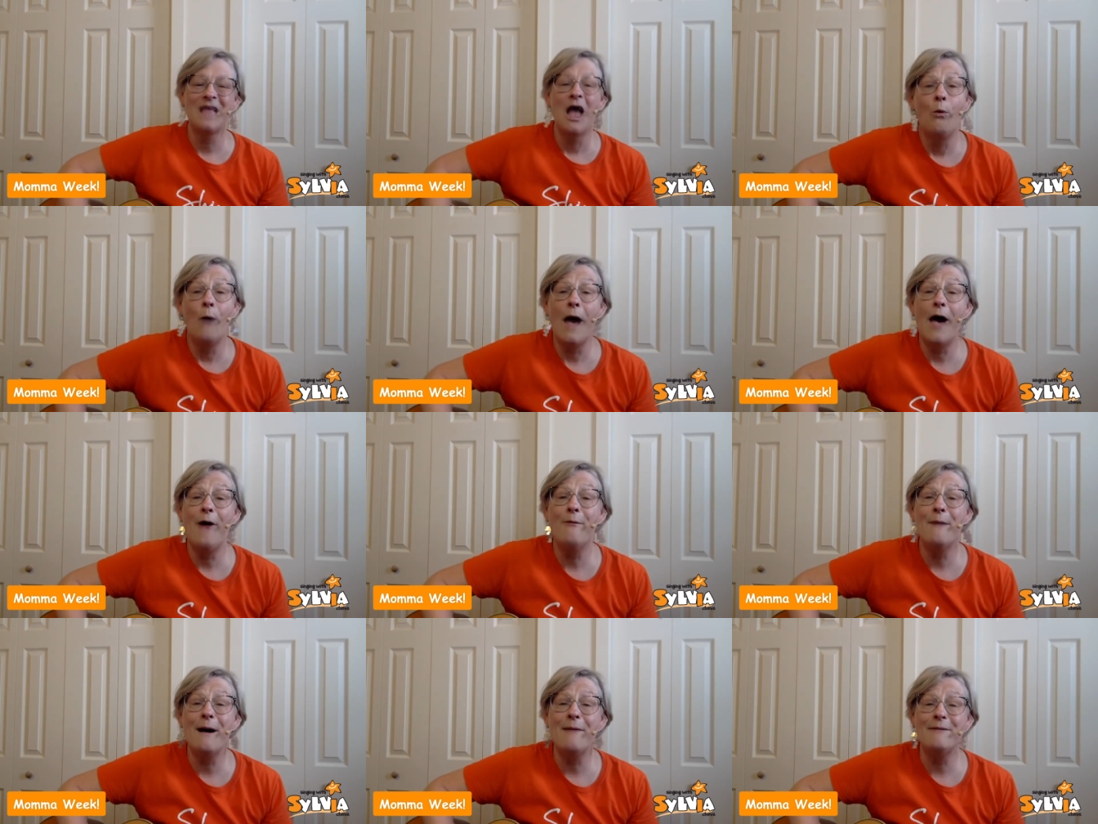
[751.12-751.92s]
Well,
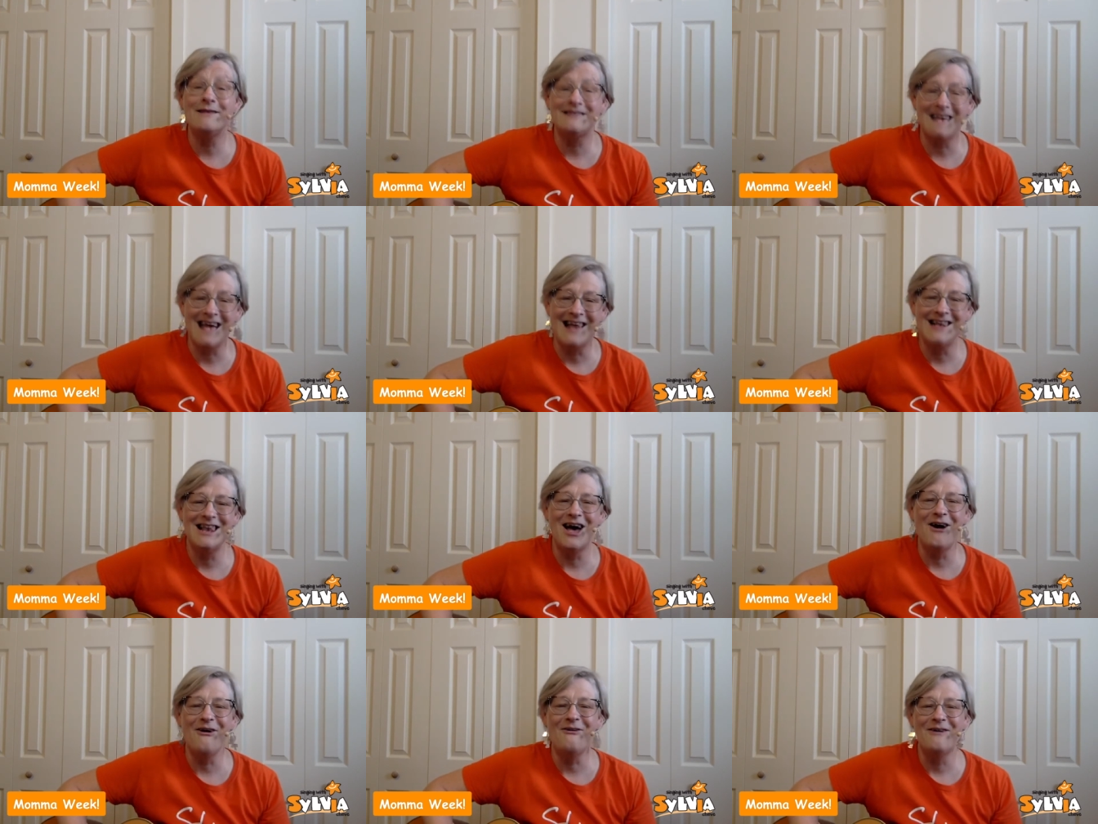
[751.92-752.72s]
Mama said
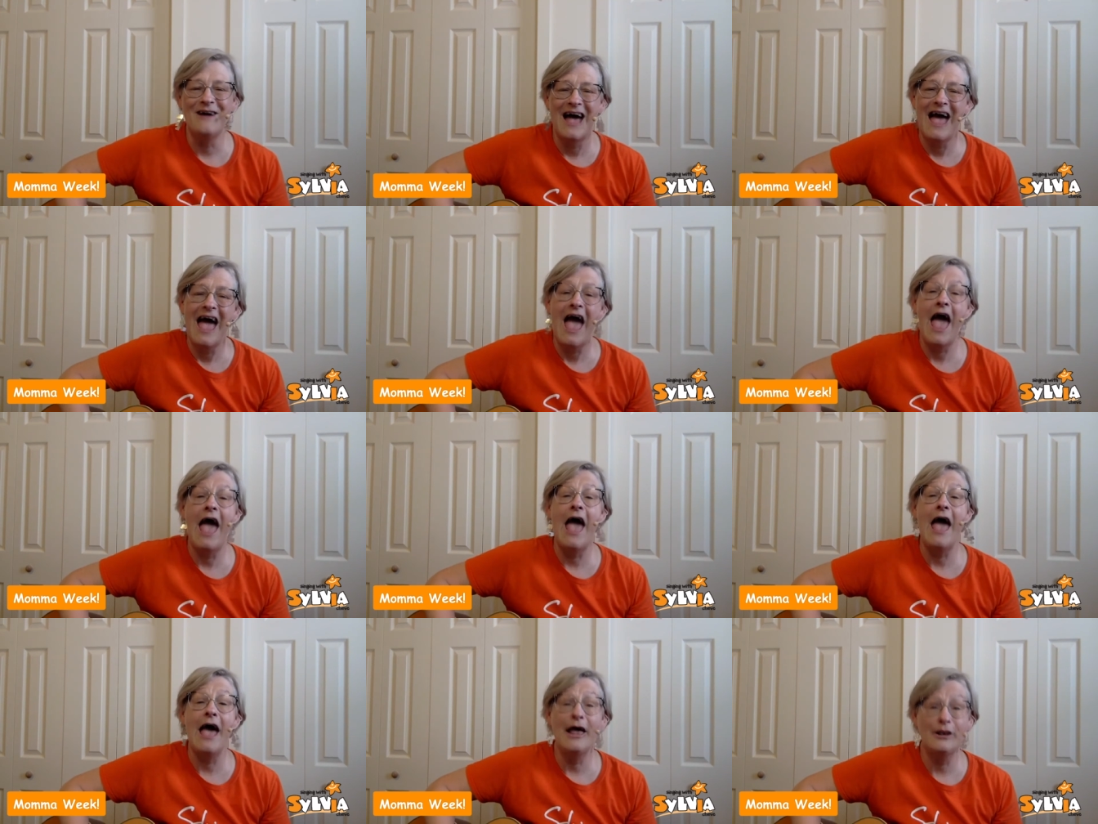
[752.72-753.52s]
no,
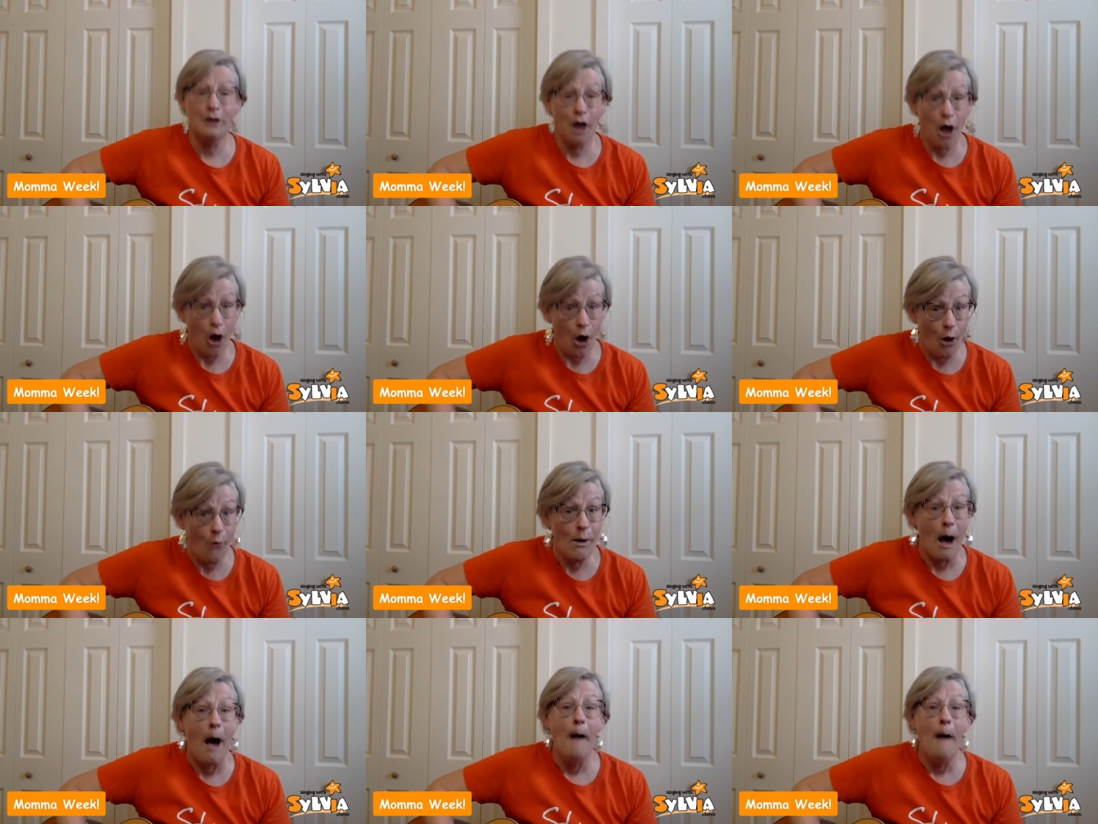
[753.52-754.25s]
and oh.